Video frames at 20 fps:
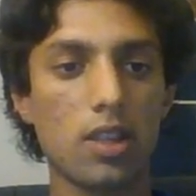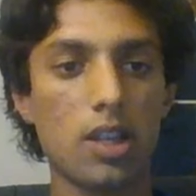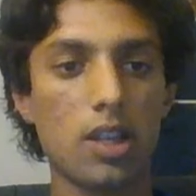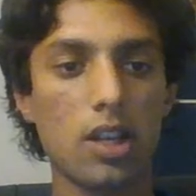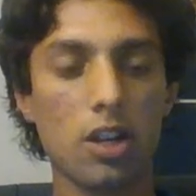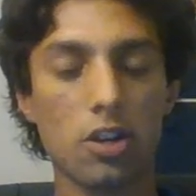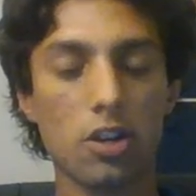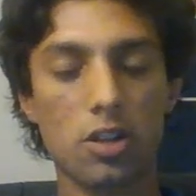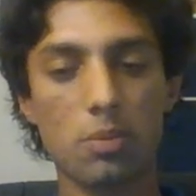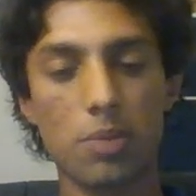
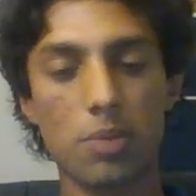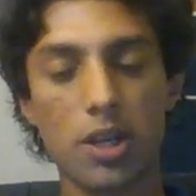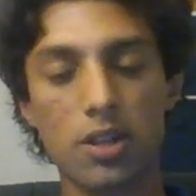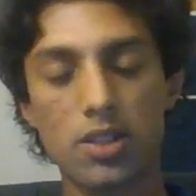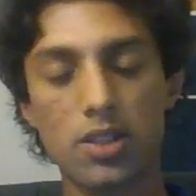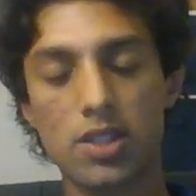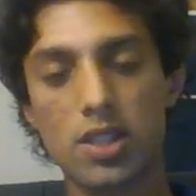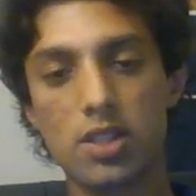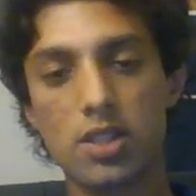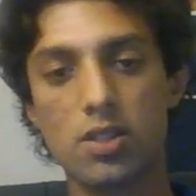In our
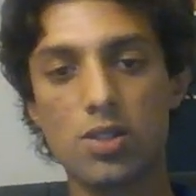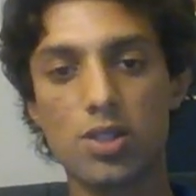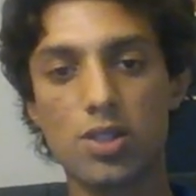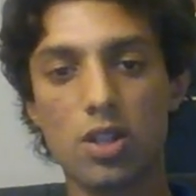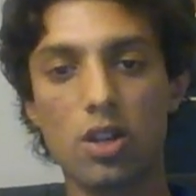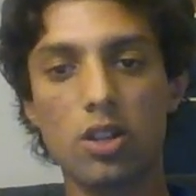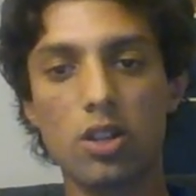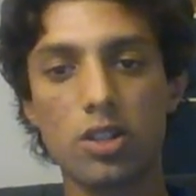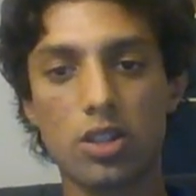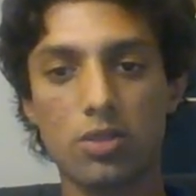comparisons,
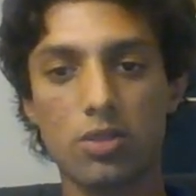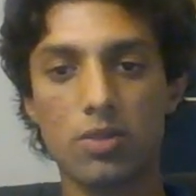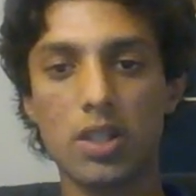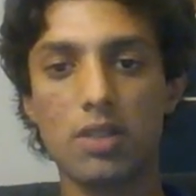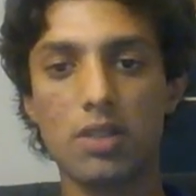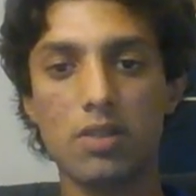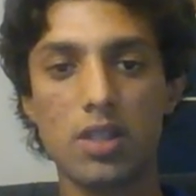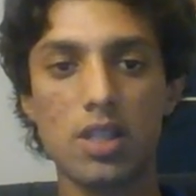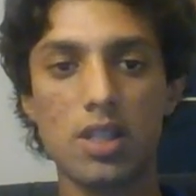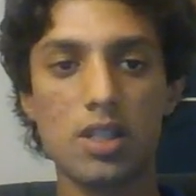all three
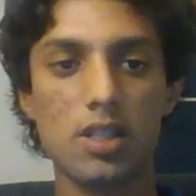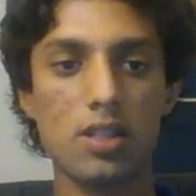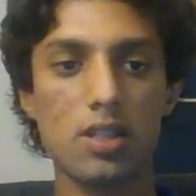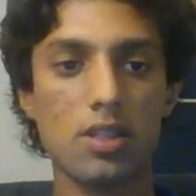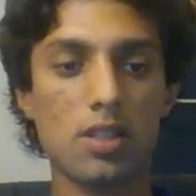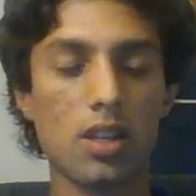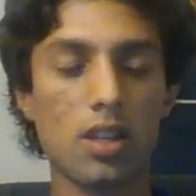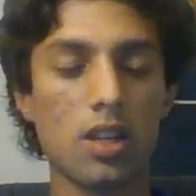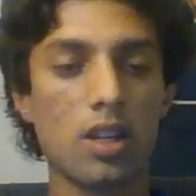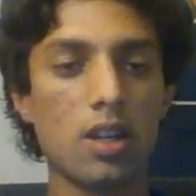of
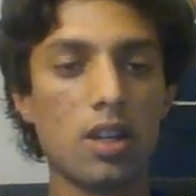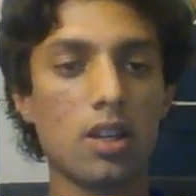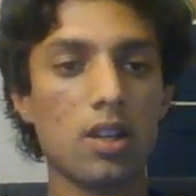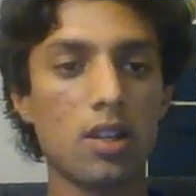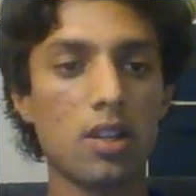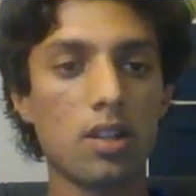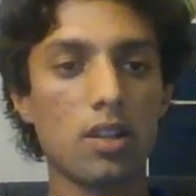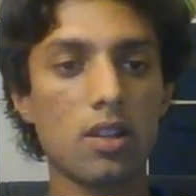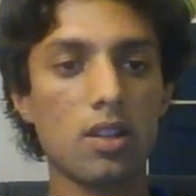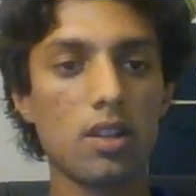these
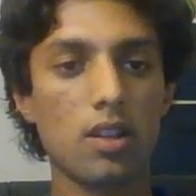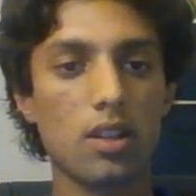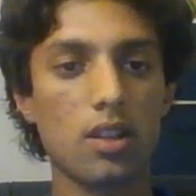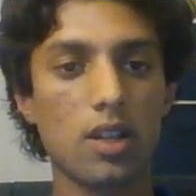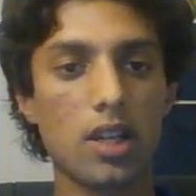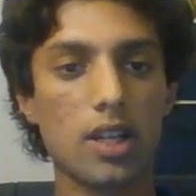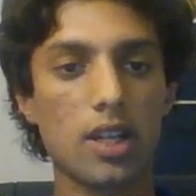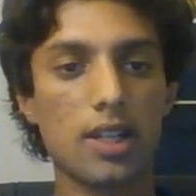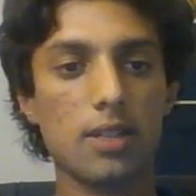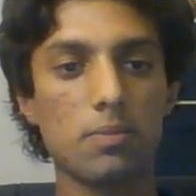
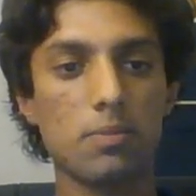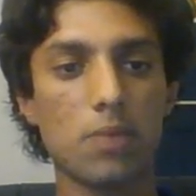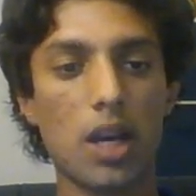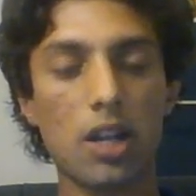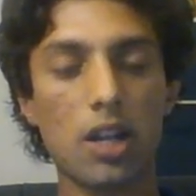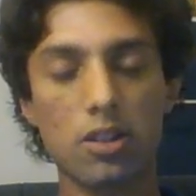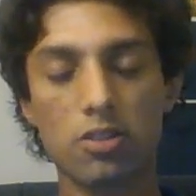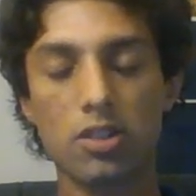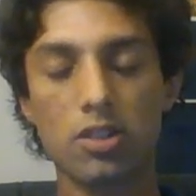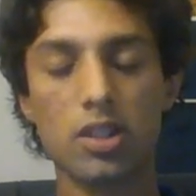
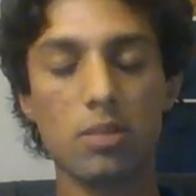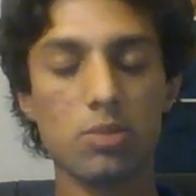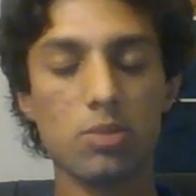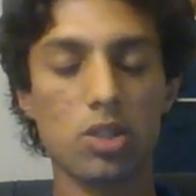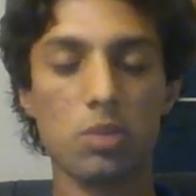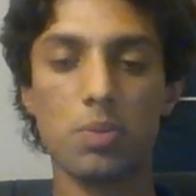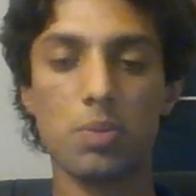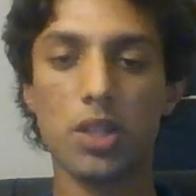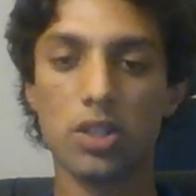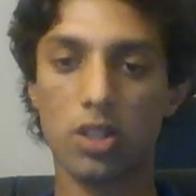algorithms
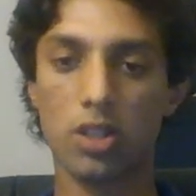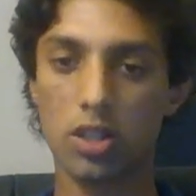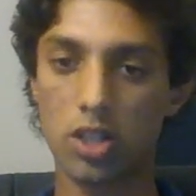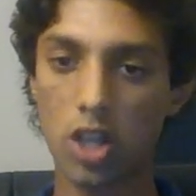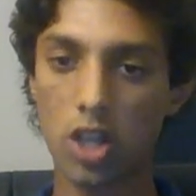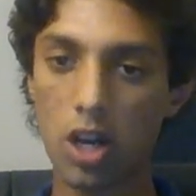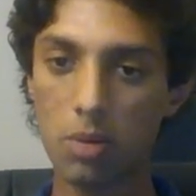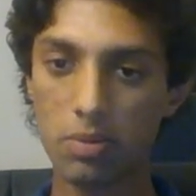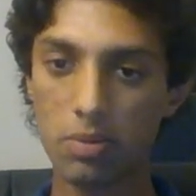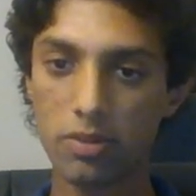are built on
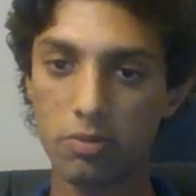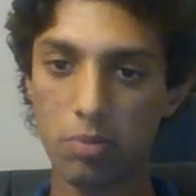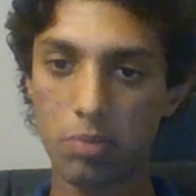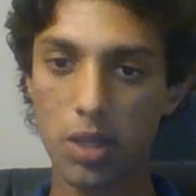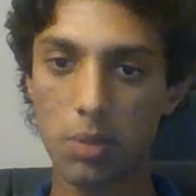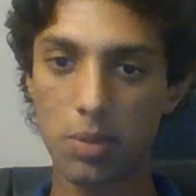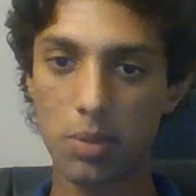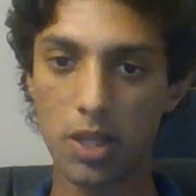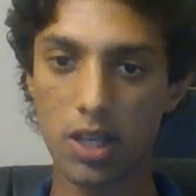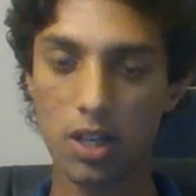top of
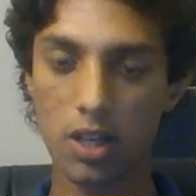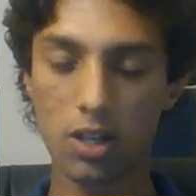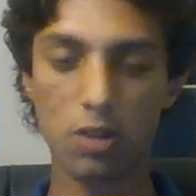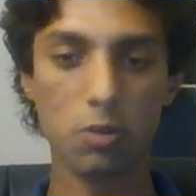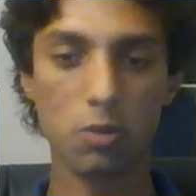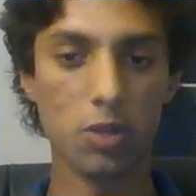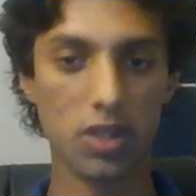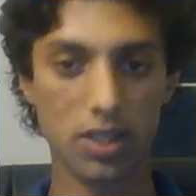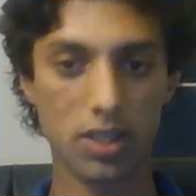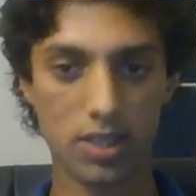
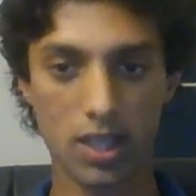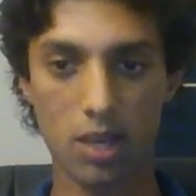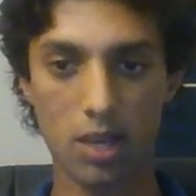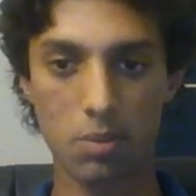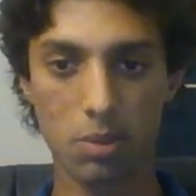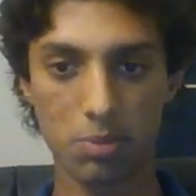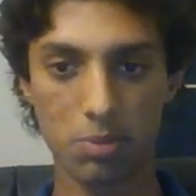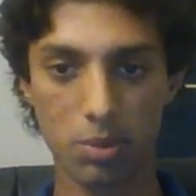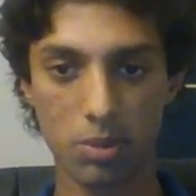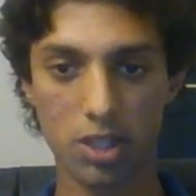PPO with the
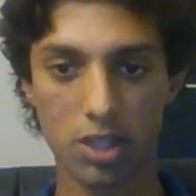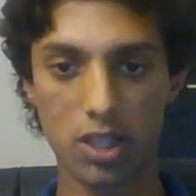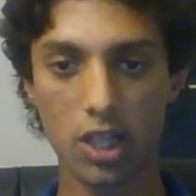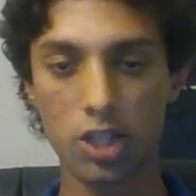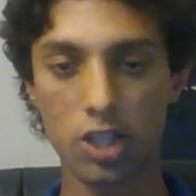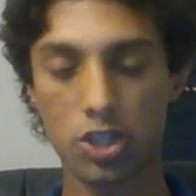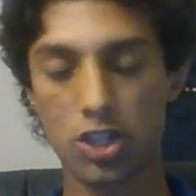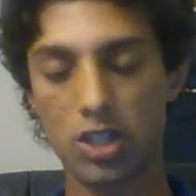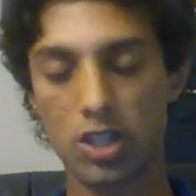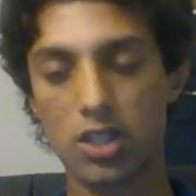same
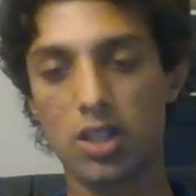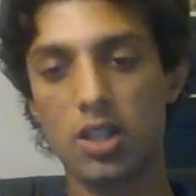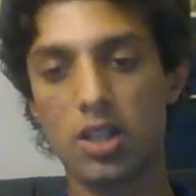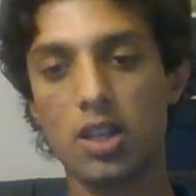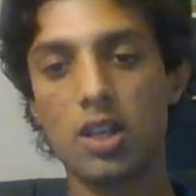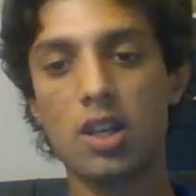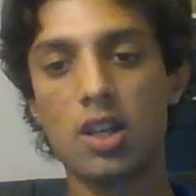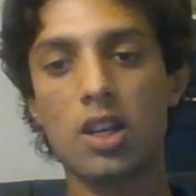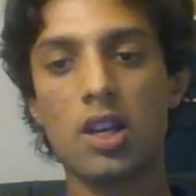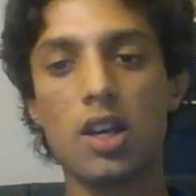
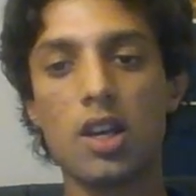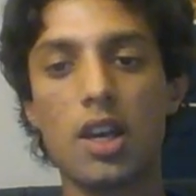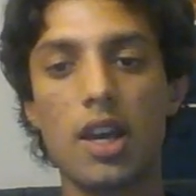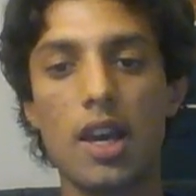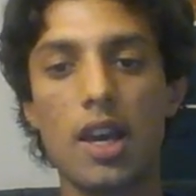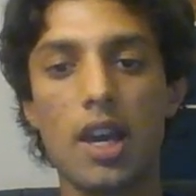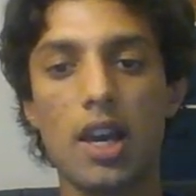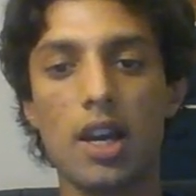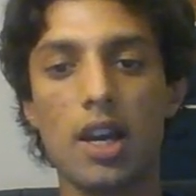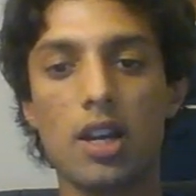implementation
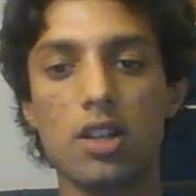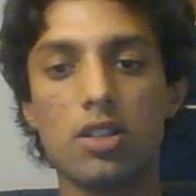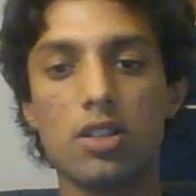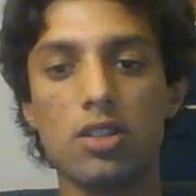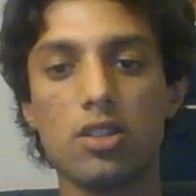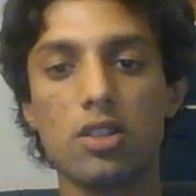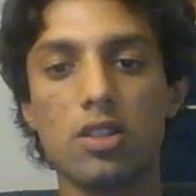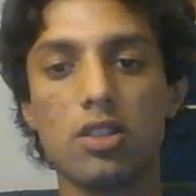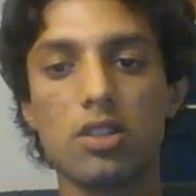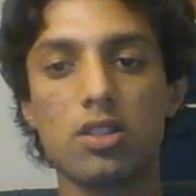
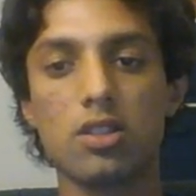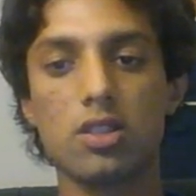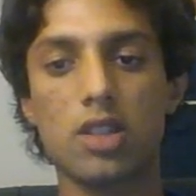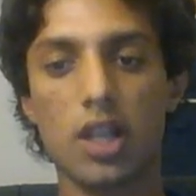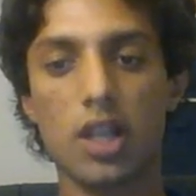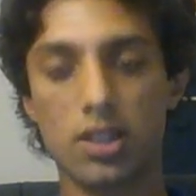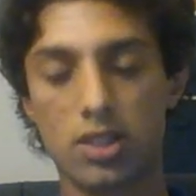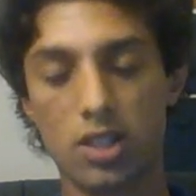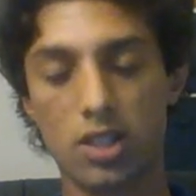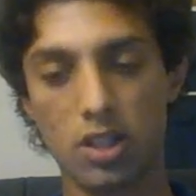and
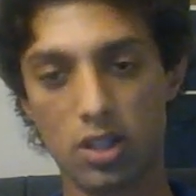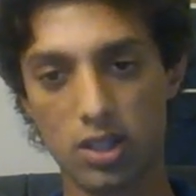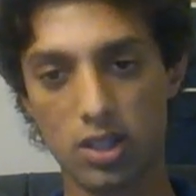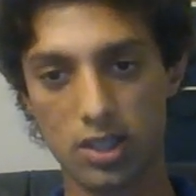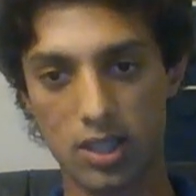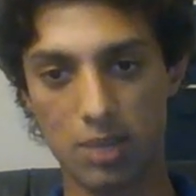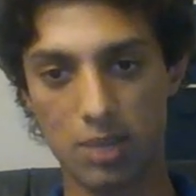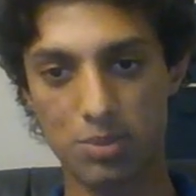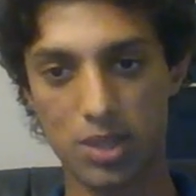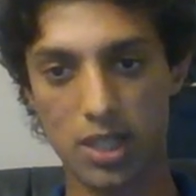tested on the
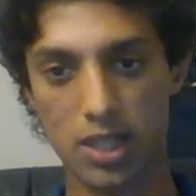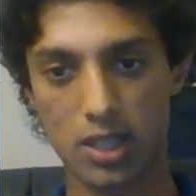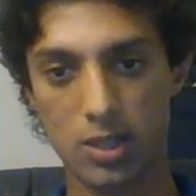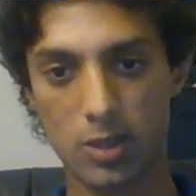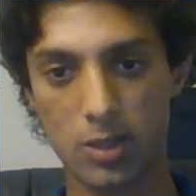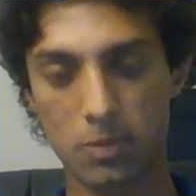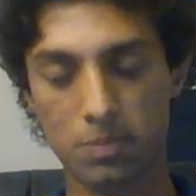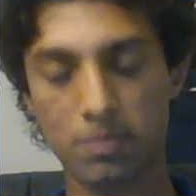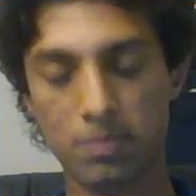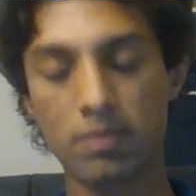same
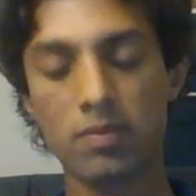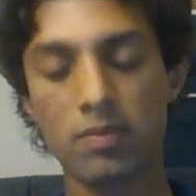seeds.